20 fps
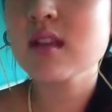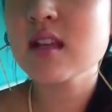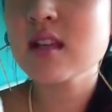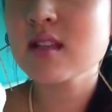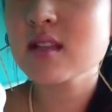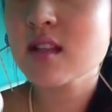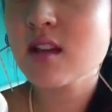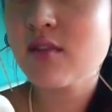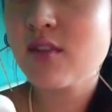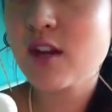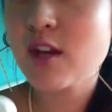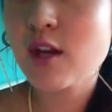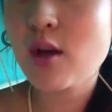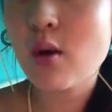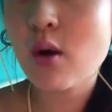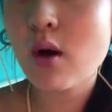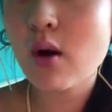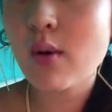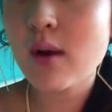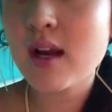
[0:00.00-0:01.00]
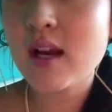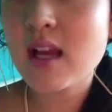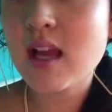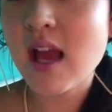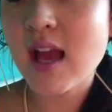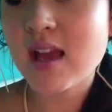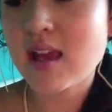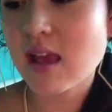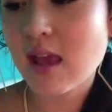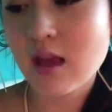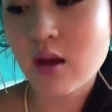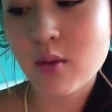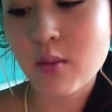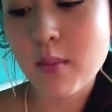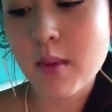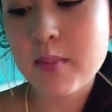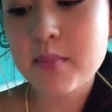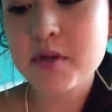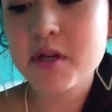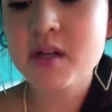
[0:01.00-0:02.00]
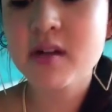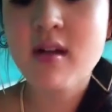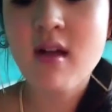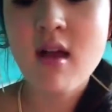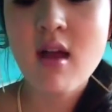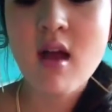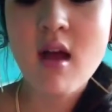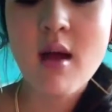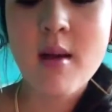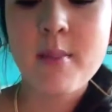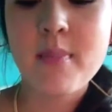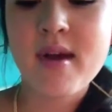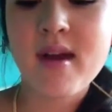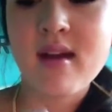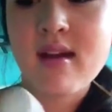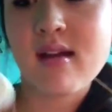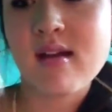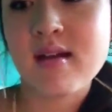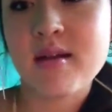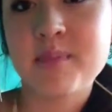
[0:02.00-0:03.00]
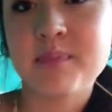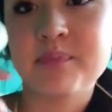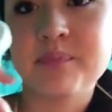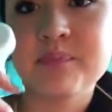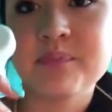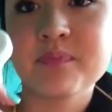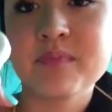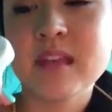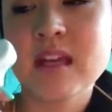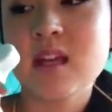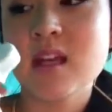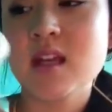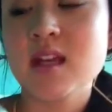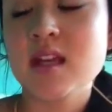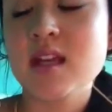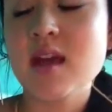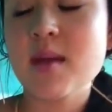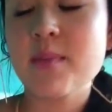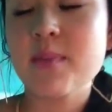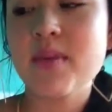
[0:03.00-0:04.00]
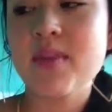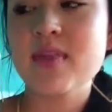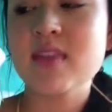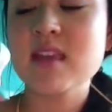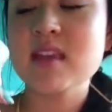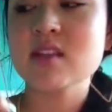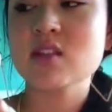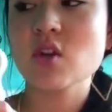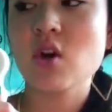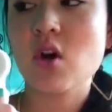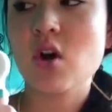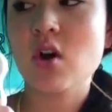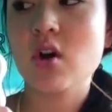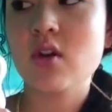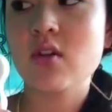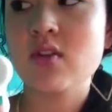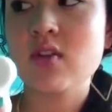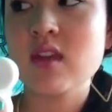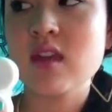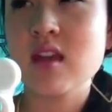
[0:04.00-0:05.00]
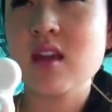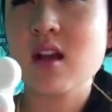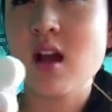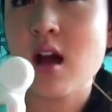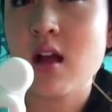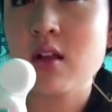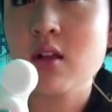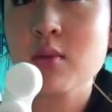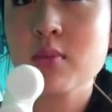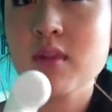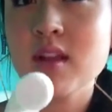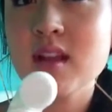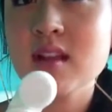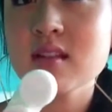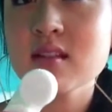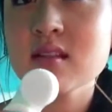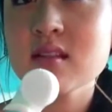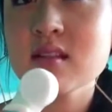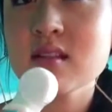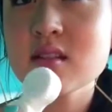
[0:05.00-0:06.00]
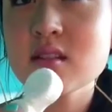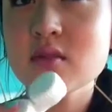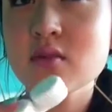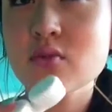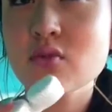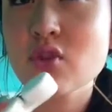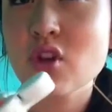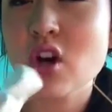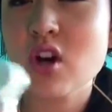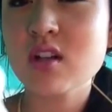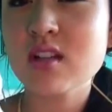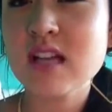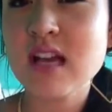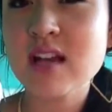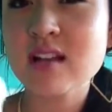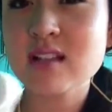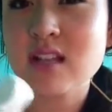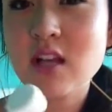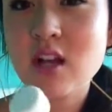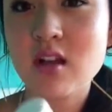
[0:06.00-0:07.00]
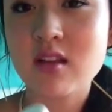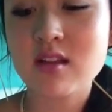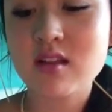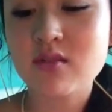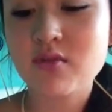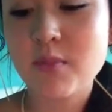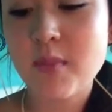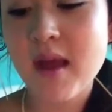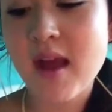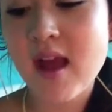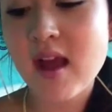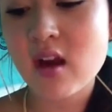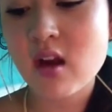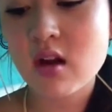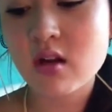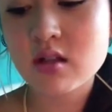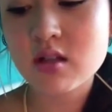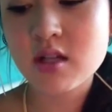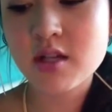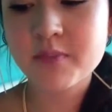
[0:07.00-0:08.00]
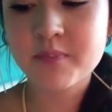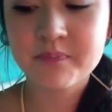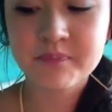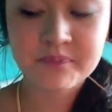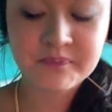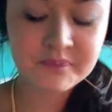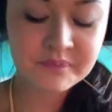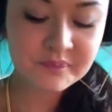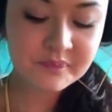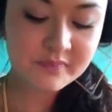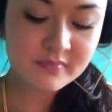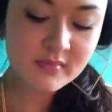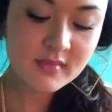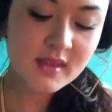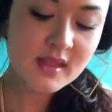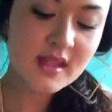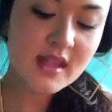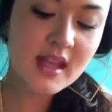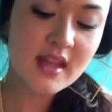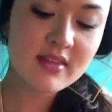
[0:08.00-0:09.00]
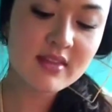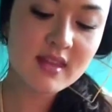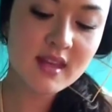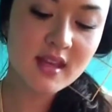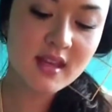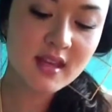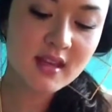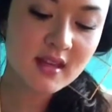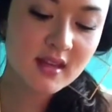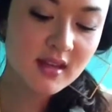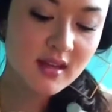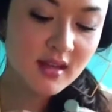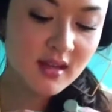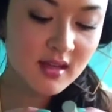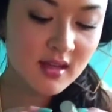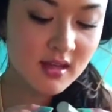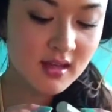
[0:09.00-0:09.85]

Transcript: these in a video already. I can't remember. But, um, yep, these are the Color Blends contacts. I got these from my eye doctor. And then